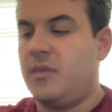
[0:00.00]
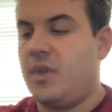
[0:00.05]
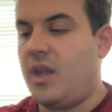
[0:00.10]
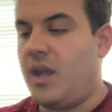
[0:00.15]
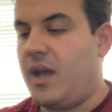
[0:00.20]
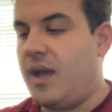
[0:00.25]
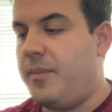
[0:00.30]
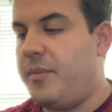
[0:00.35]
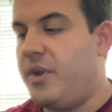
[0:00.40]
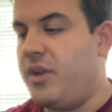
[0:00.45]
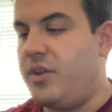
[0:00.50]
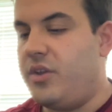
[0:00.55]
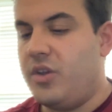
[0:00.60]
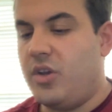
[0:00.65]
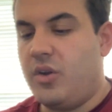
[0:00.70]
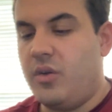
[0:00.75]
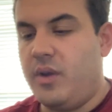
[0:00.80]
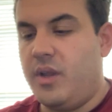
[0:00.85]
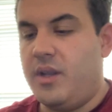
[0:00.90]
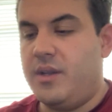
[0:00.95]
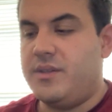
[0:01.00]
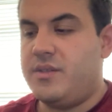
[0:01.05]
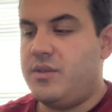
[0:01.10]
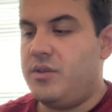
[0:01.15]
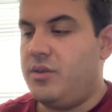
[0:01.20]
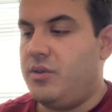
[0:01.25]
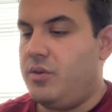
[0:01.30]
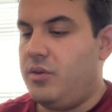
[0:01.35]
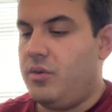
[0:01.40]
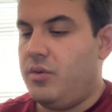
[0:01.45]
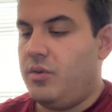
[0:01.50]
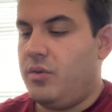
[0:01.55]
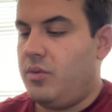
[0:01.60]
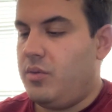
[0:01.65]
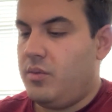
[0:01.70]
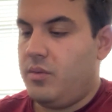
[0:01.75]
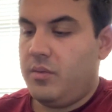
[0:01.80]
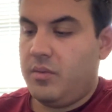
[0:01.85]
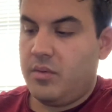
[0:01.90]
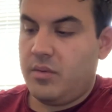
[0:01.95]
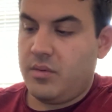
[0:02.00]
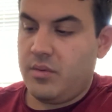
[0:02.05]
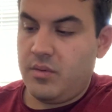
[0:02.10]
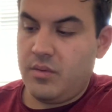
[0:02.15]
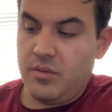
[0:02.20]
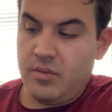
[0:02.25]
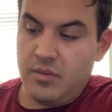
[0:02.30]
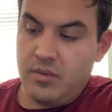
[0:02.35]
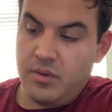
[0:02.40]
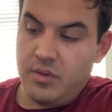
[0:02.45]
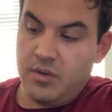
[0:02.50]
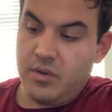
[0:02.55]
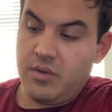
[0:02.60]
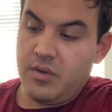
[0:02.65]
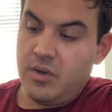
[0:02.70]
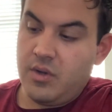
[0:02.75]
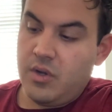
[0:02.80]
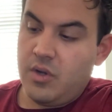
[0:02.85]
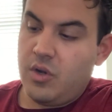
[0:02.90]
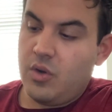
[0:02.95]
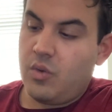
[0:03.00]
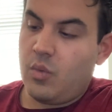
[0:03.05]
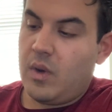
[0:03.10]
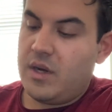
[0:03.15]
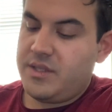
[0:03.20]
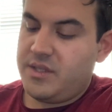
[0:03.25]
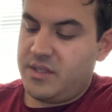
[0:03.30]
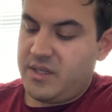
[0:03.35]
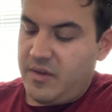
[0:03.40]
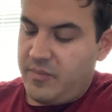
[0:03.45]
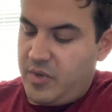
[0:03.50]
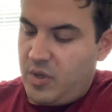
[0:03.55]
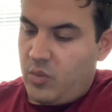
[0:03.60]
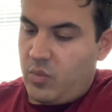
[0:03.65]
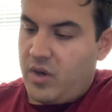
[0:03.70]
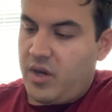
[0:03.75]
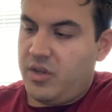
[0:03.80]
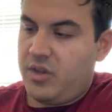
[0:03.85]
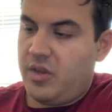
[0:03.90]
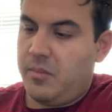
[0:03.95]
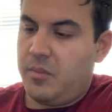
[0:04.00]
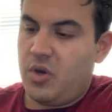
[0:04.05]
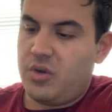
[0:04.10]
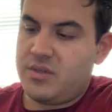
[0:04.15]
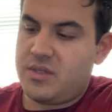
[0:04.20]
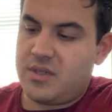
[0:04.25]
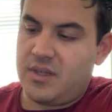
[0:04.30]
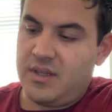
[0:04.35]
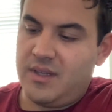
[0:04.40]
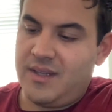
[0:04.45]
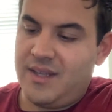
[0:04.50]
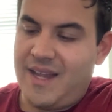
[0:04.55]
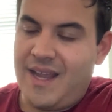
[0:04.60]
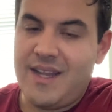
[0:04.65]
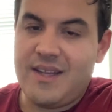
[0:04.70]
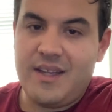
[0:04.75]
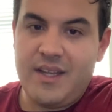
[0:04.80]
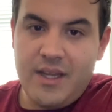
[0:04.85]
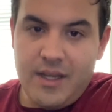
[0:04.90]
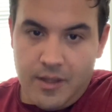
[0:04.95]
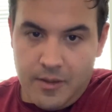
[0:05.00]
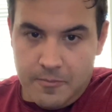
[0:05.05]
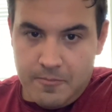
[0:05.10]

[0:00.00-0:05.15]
I'm gonna go into watches I've been wearing the most lately.